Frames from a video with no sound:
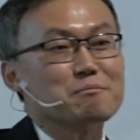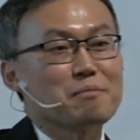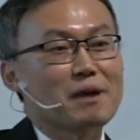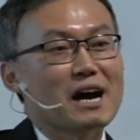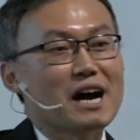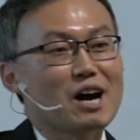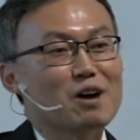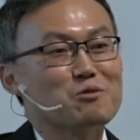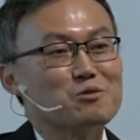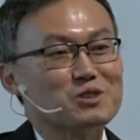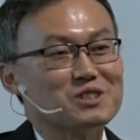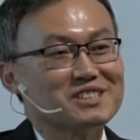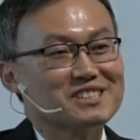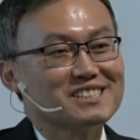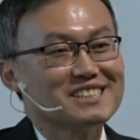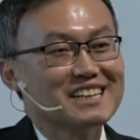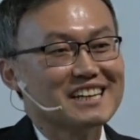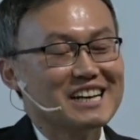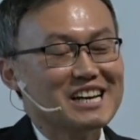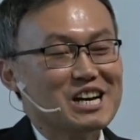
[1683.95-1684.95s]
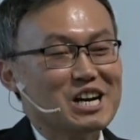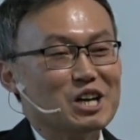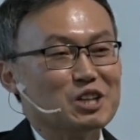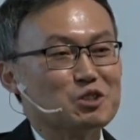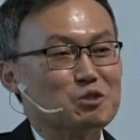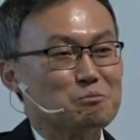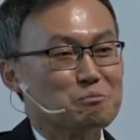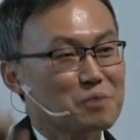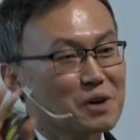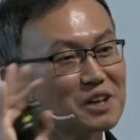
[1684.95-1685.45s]
power
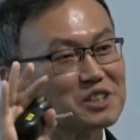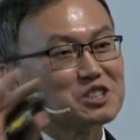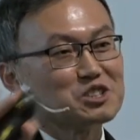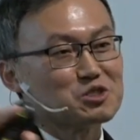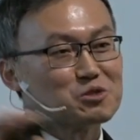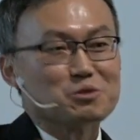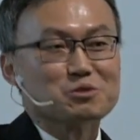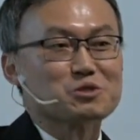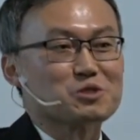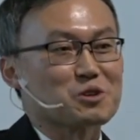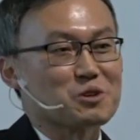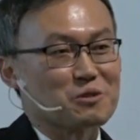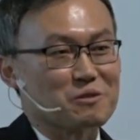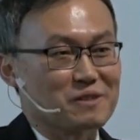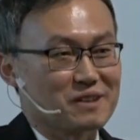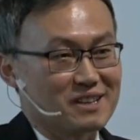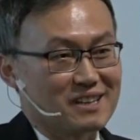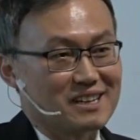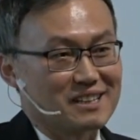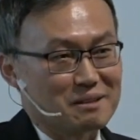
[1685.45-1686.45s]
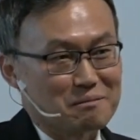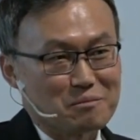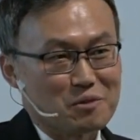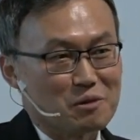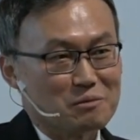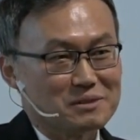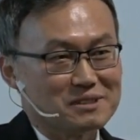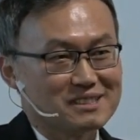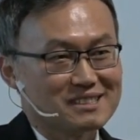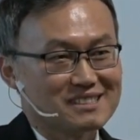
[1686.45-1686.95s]
to punish North Korea at the
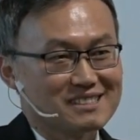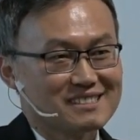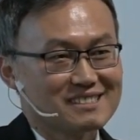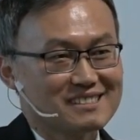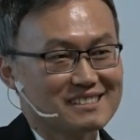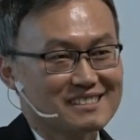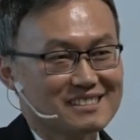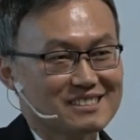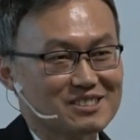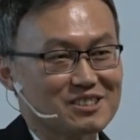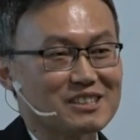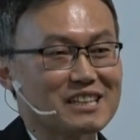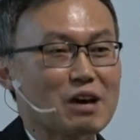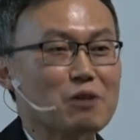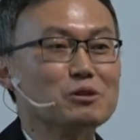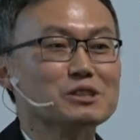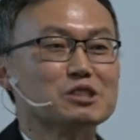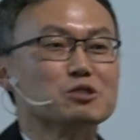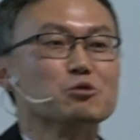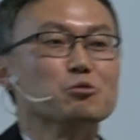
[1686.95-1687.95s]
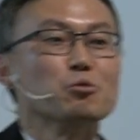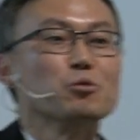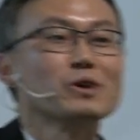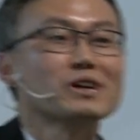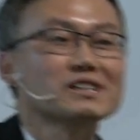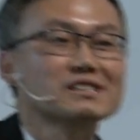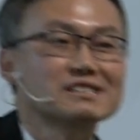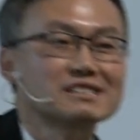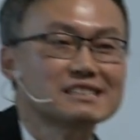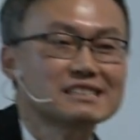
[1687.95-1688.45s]
moment. So that was the
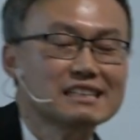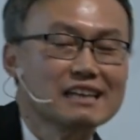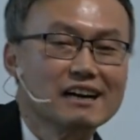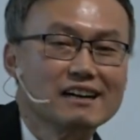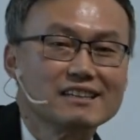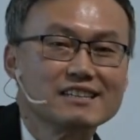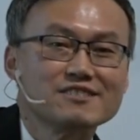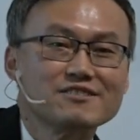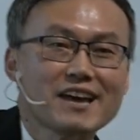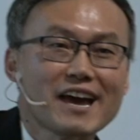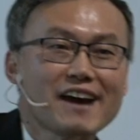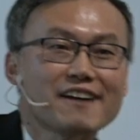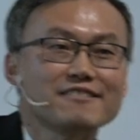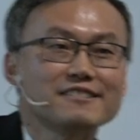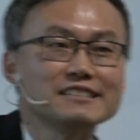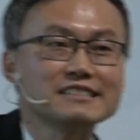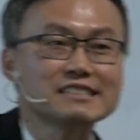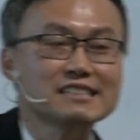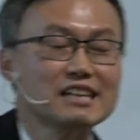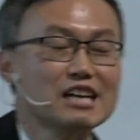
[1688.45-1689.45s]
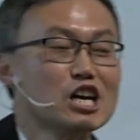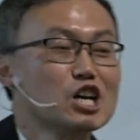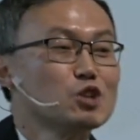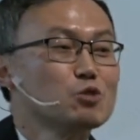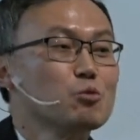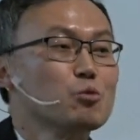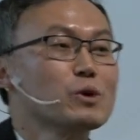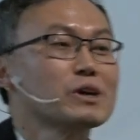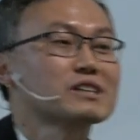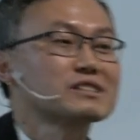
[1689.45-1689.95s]
weakness, uh, inherent
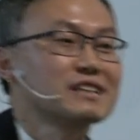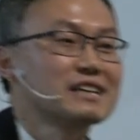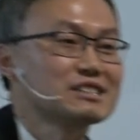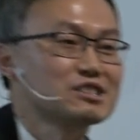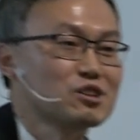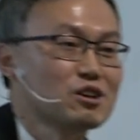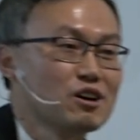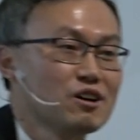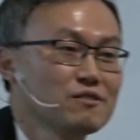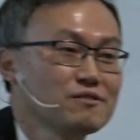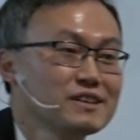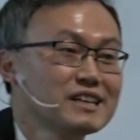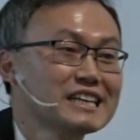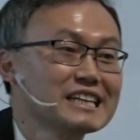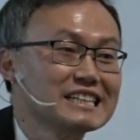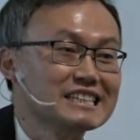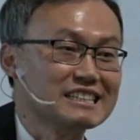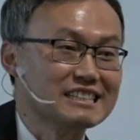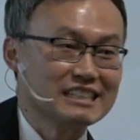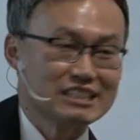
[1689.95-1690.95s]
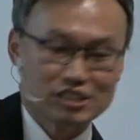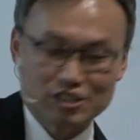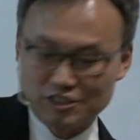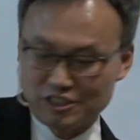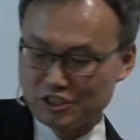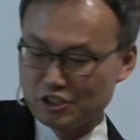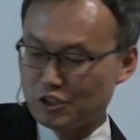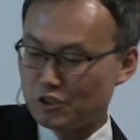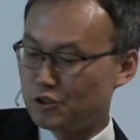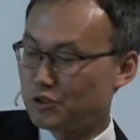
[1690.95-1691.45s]
weakness of international
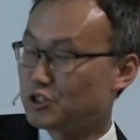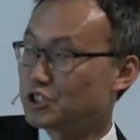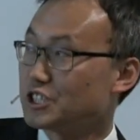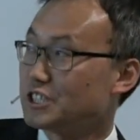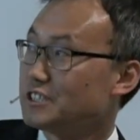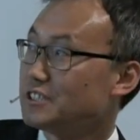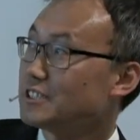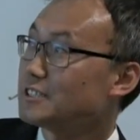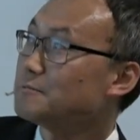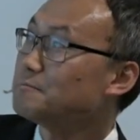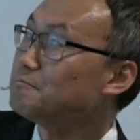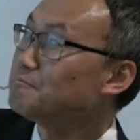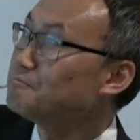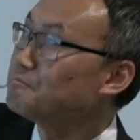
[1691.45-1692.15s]
institutions